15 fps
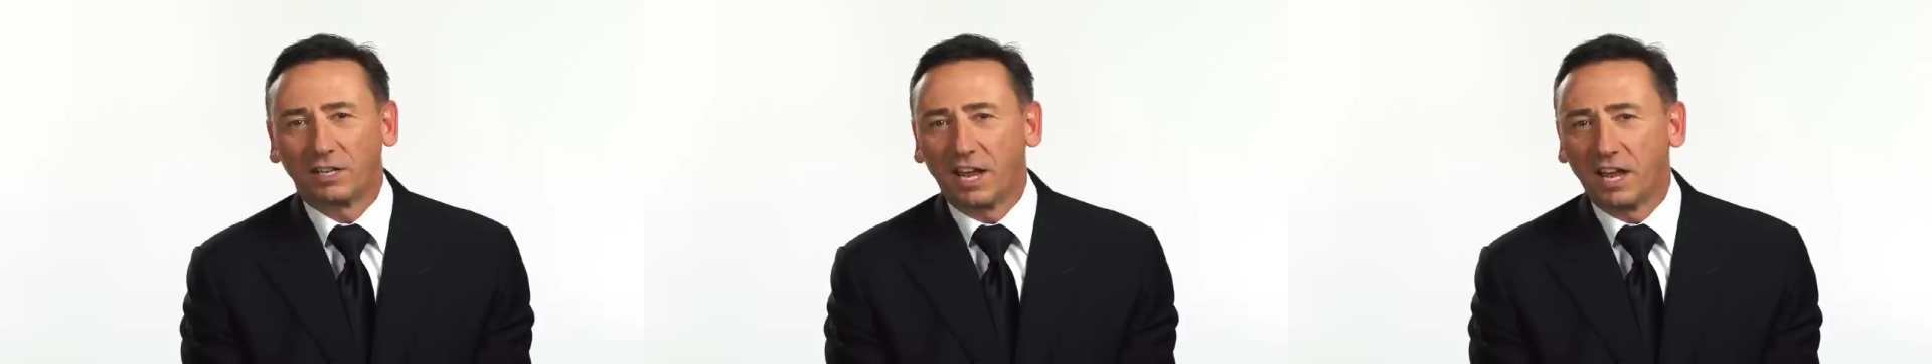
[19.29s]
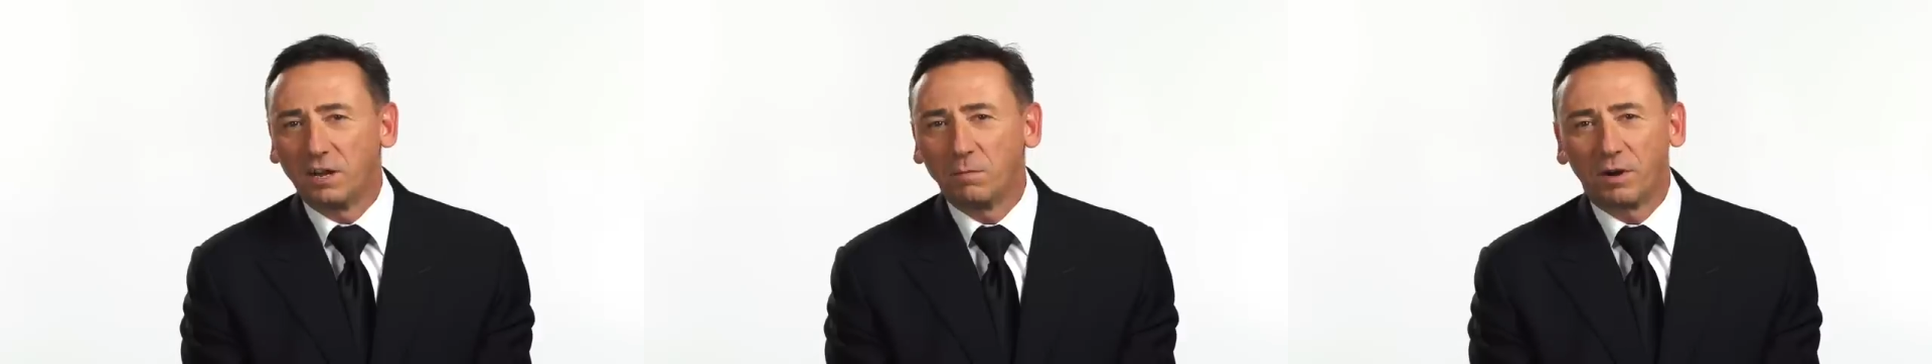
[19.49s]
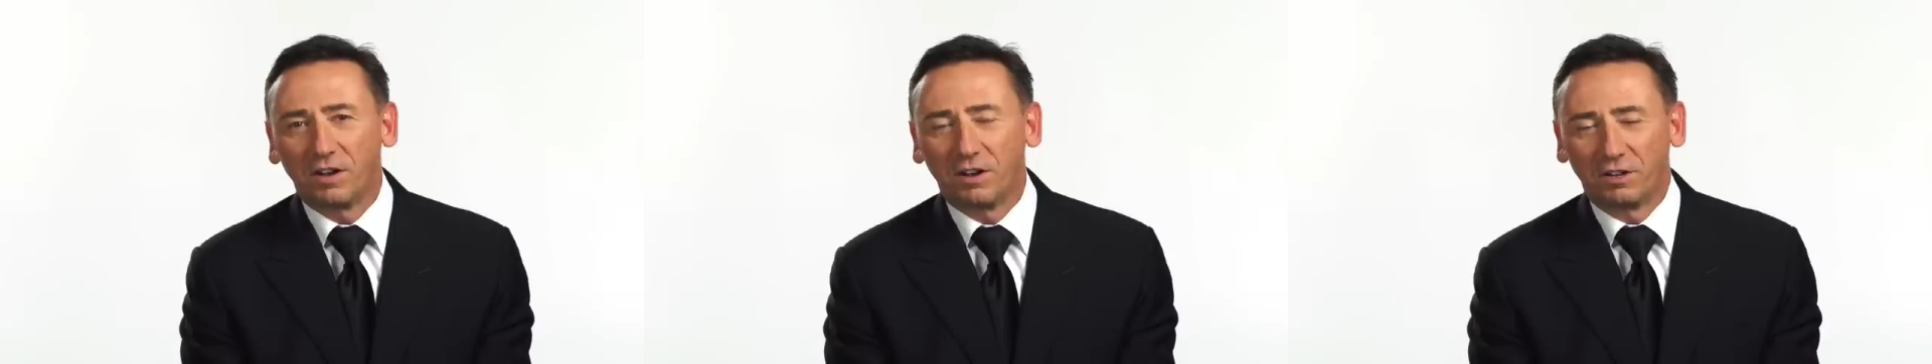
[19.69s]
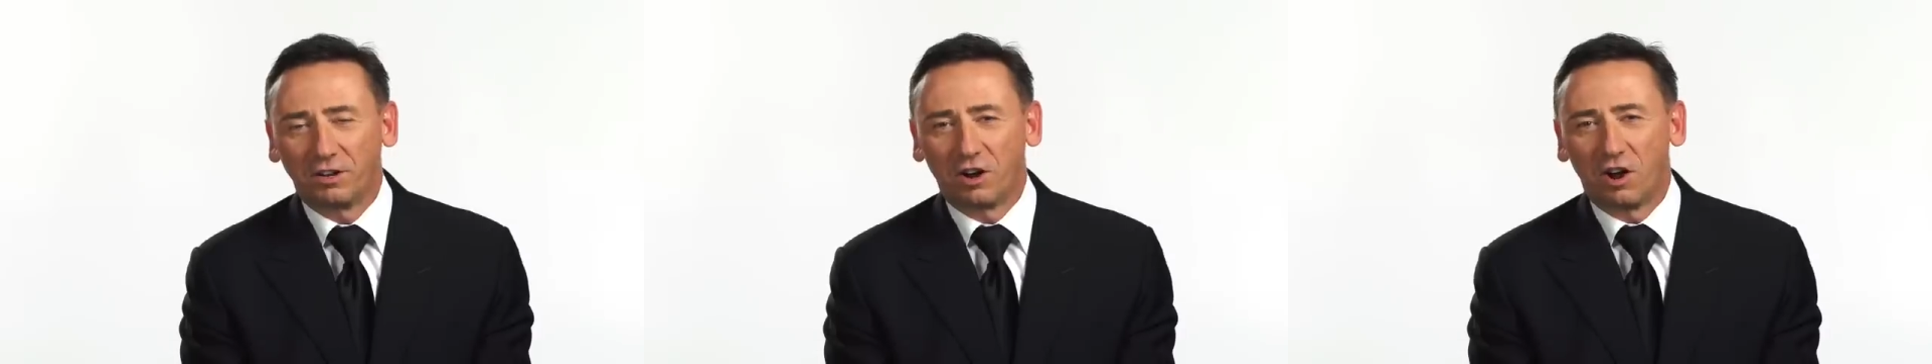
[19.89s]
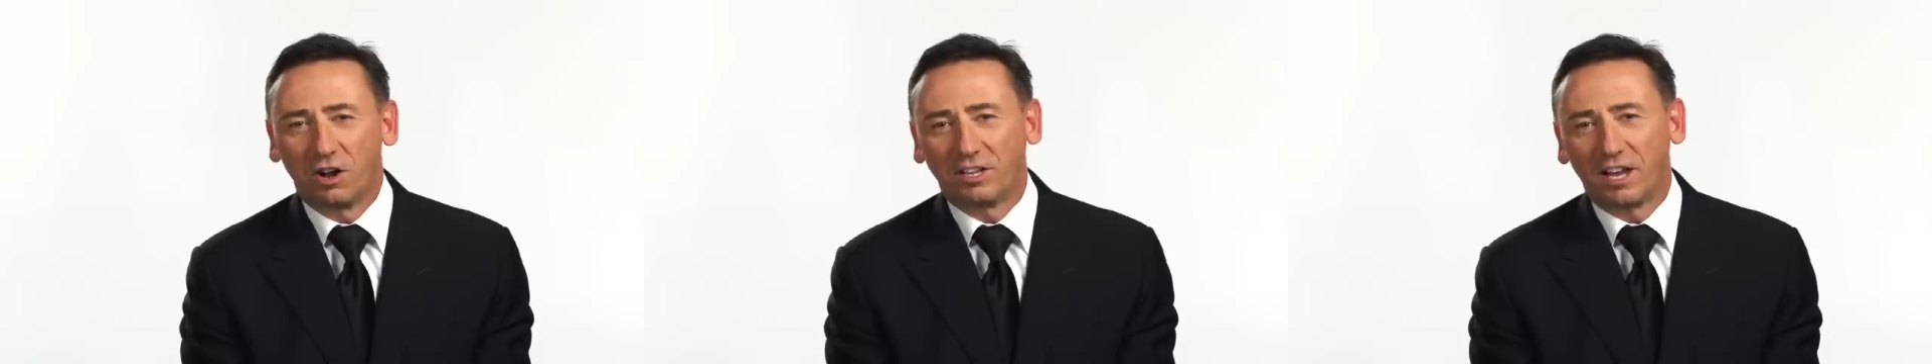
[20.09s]
to anybody on
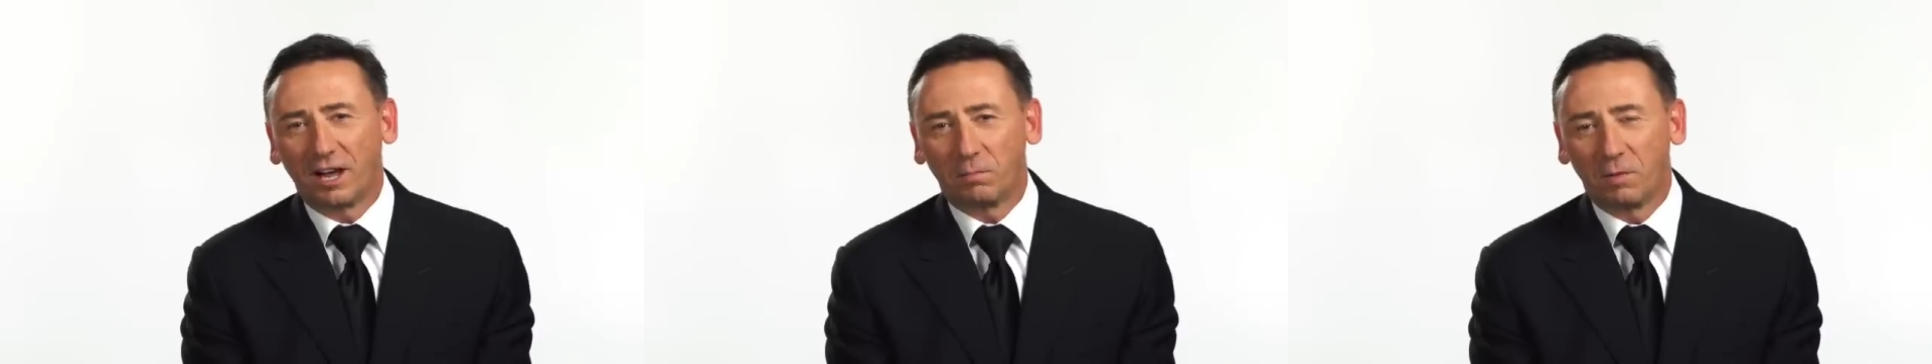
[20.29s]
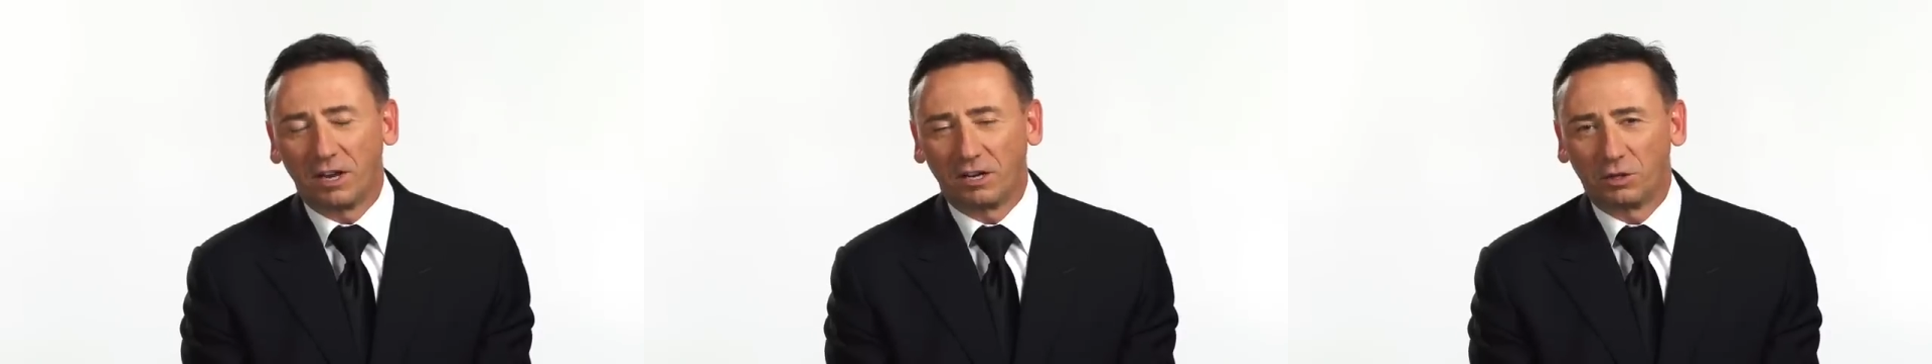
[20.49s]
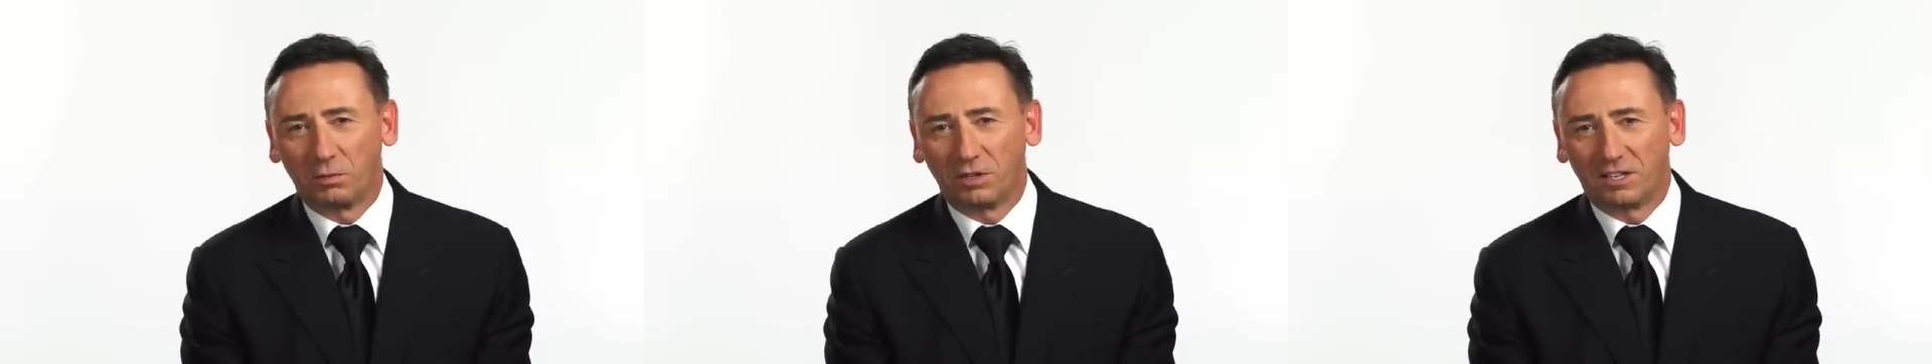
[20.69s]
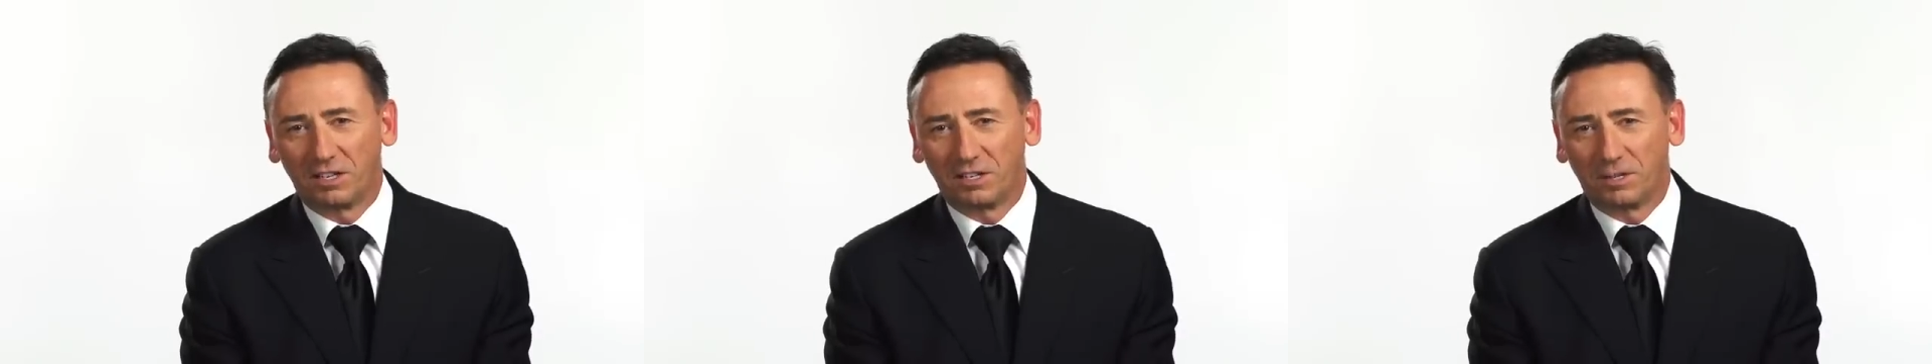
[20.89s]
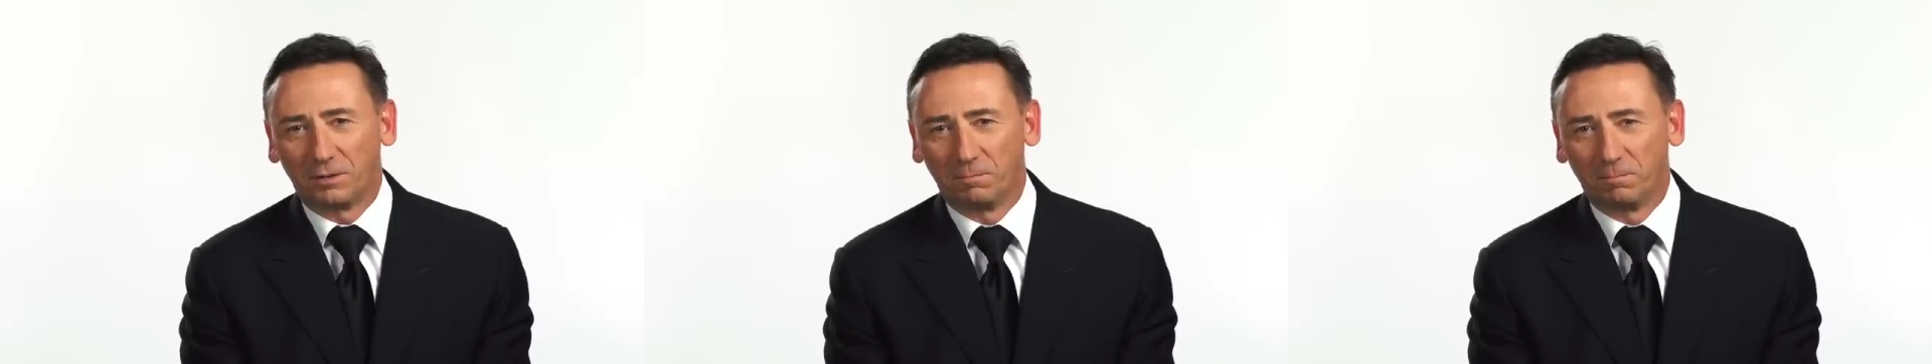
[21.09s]
your contact management
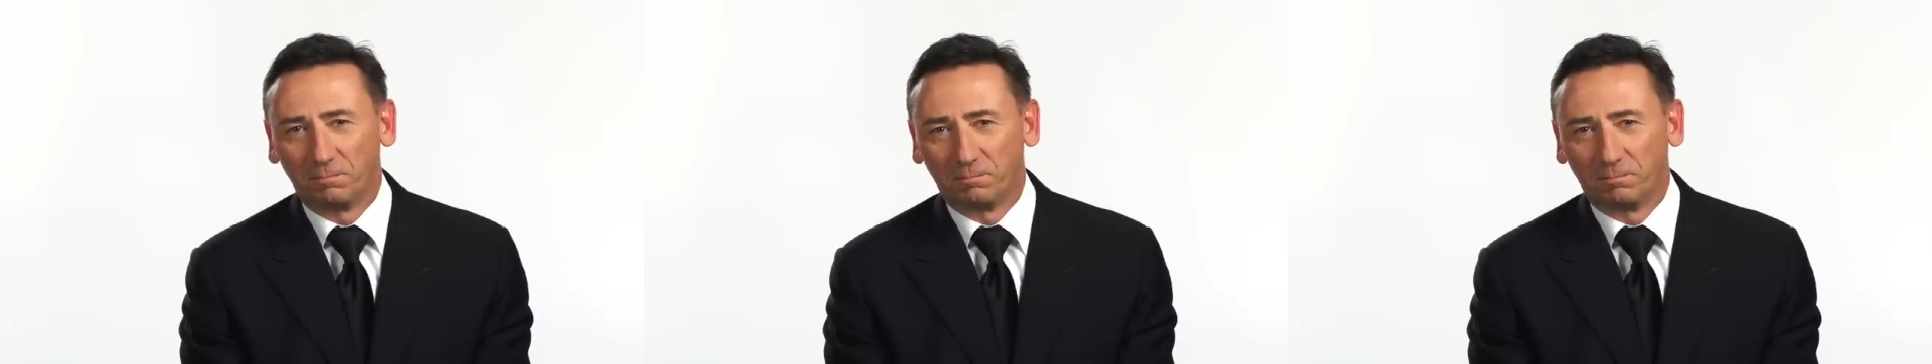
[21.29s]
system.